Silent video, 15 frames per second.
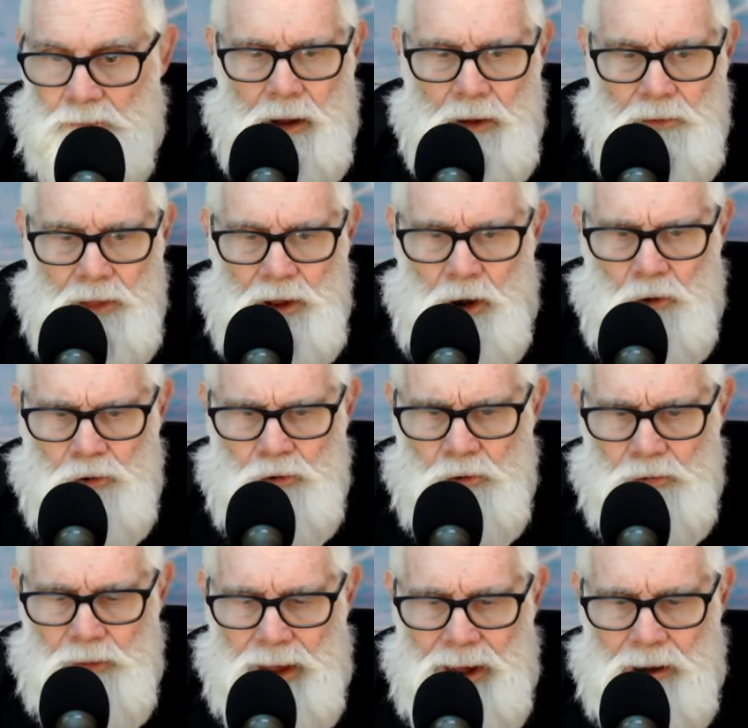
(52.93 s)
The owner
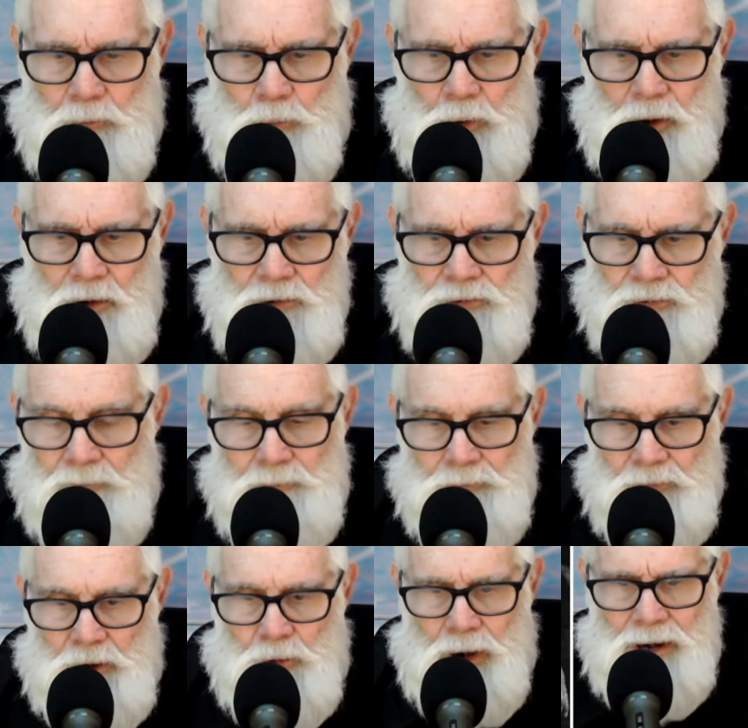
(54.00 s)
of that was
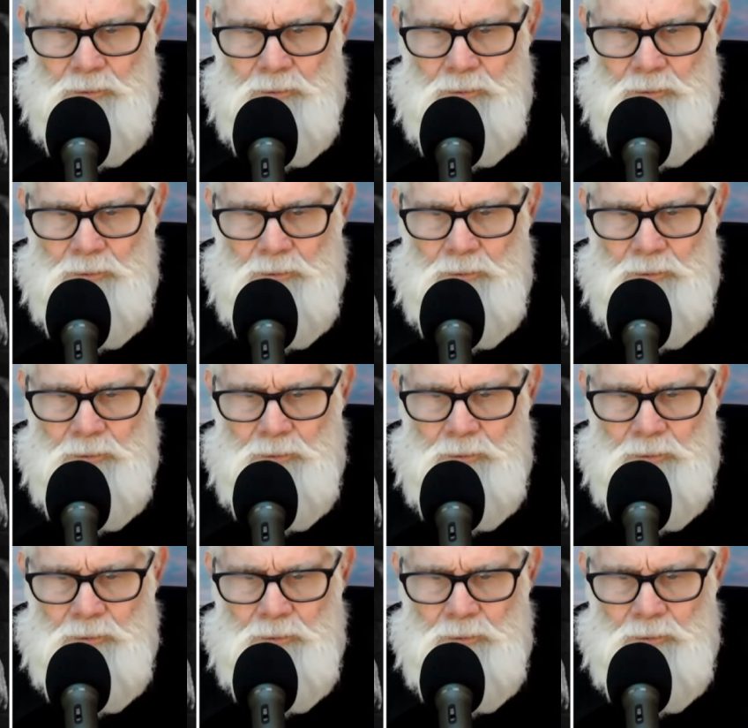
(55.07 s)
the great